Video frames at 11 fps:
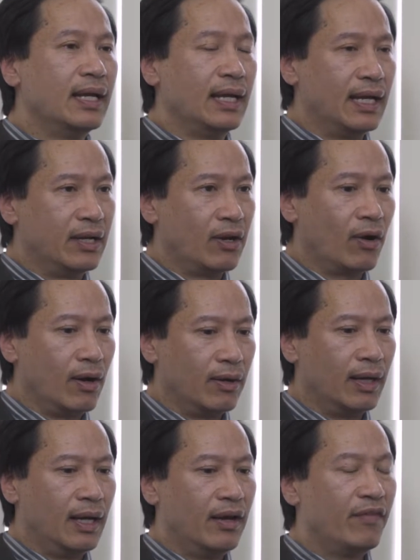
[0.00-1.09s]
in their
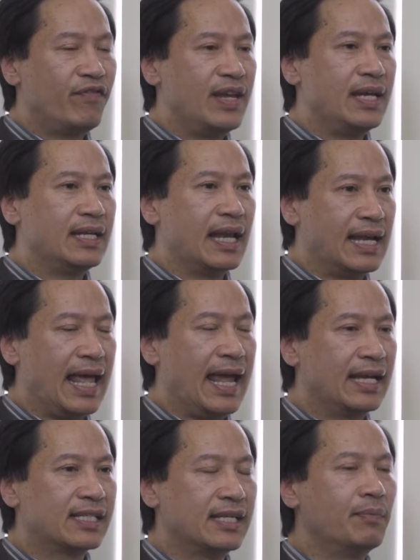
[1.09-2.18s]
feet and
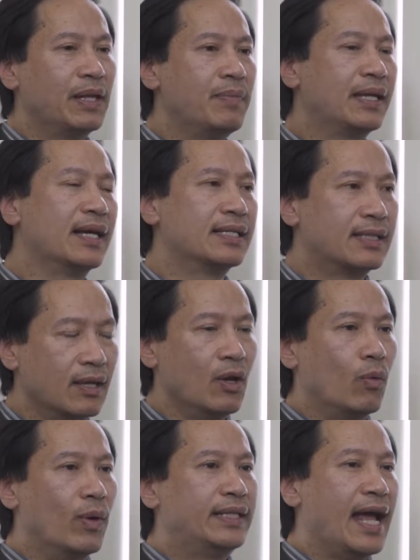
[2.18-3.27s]
legs, simply because
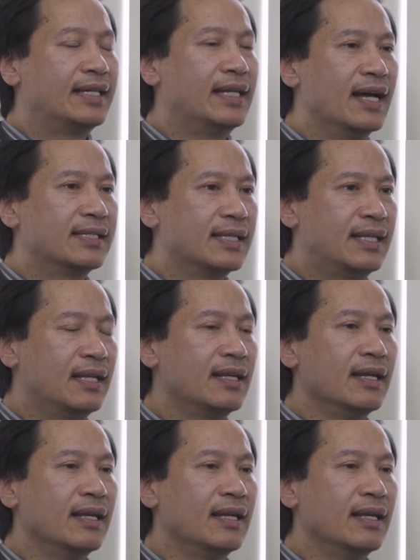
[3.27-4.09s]
what that does is it